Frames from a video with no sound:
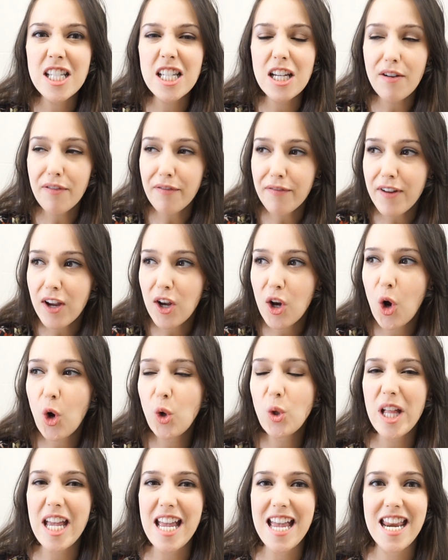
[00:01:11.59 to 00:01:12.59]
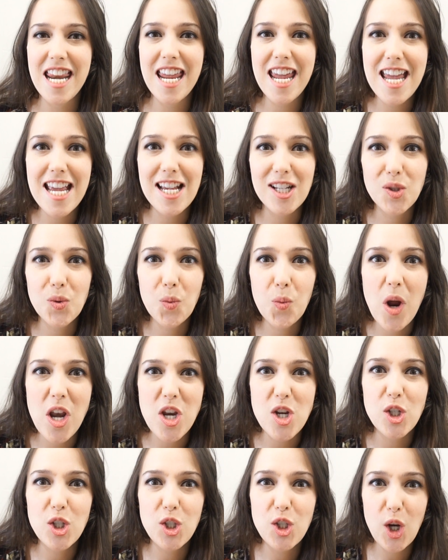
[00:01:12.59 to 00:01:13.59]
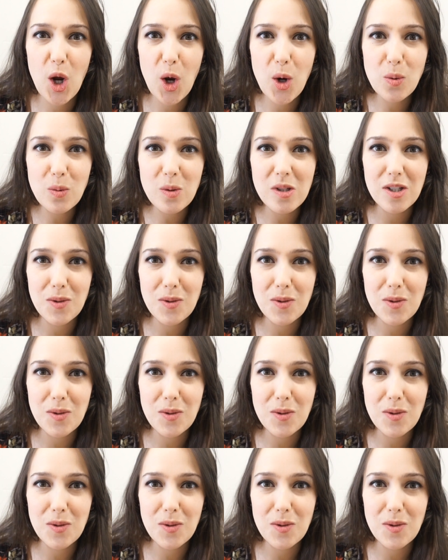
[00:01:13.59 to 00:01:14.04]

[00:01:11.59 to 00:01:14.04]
difficult it is when you don't